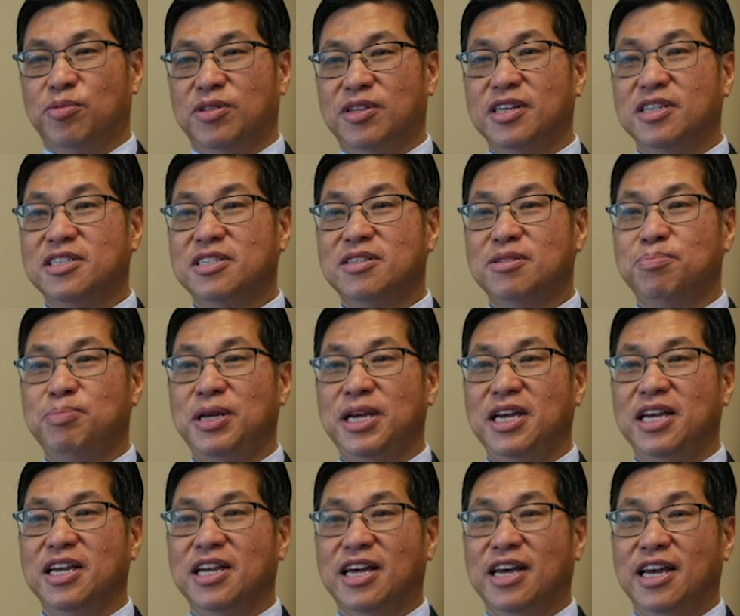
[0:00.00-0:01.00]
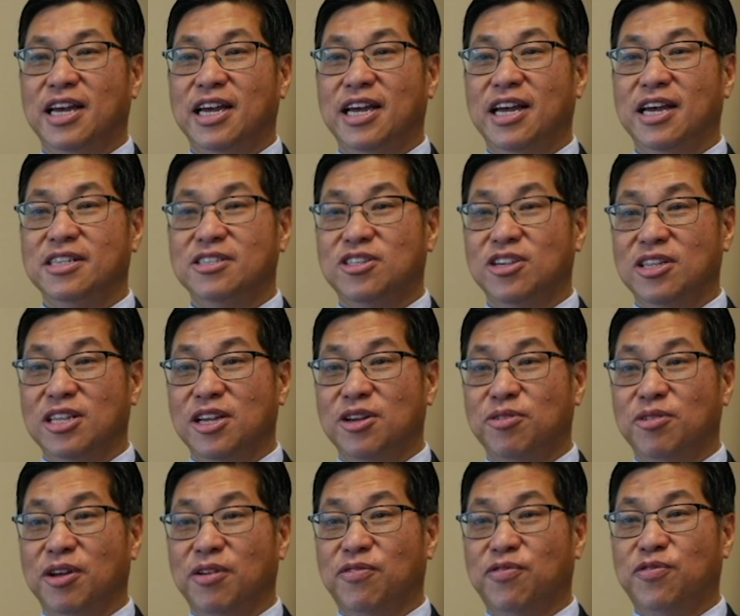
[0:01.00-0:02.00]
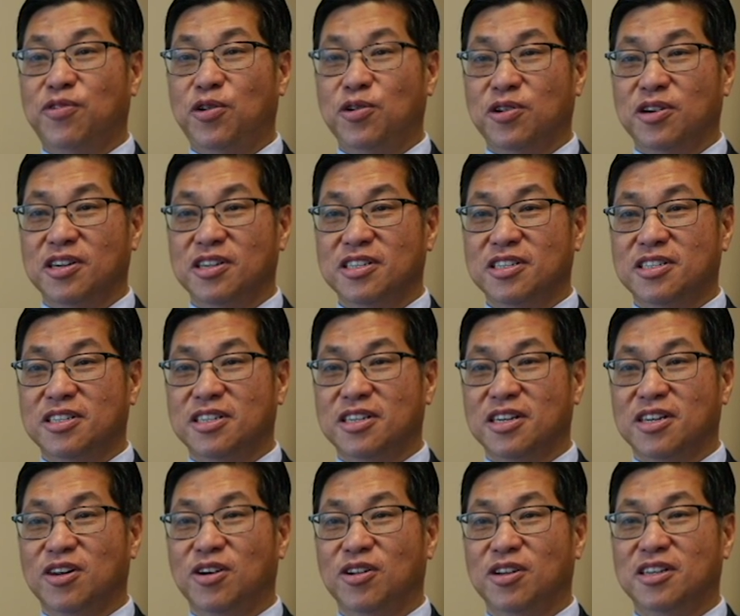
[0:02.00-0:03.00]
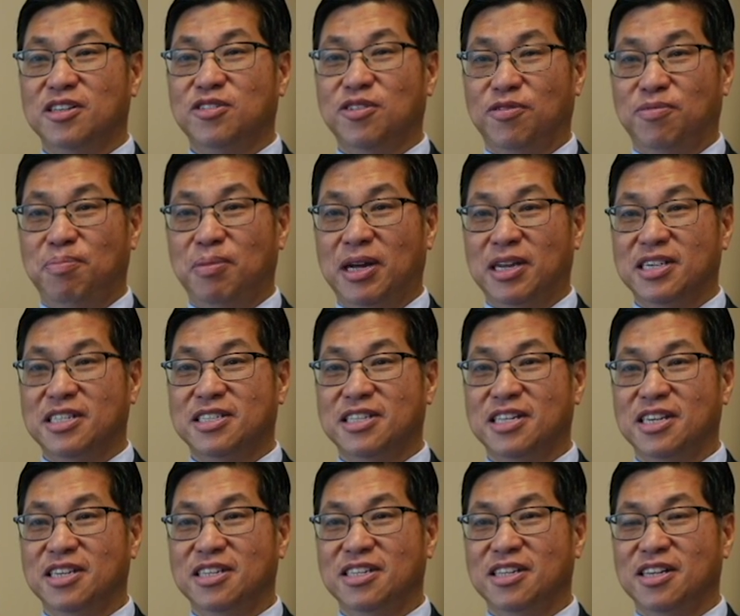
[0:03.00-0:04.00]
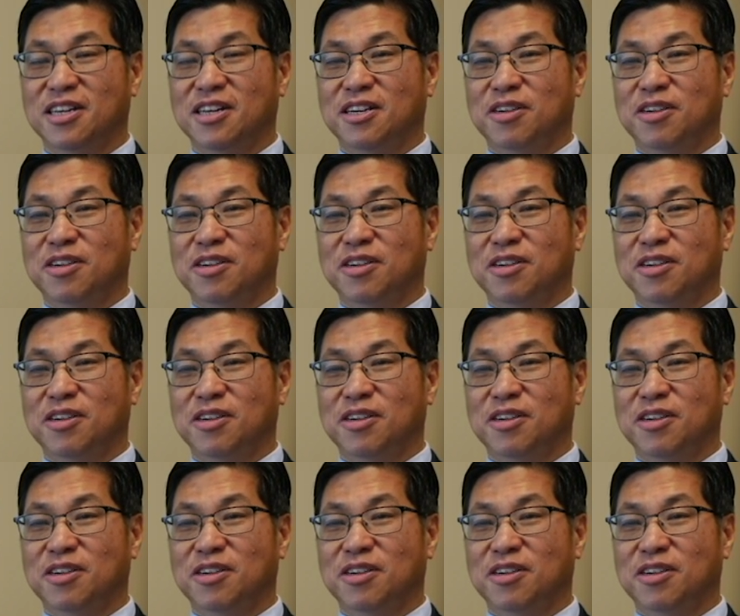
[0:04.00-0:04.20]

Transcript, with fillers: This being an engineering-focused College of Medicine,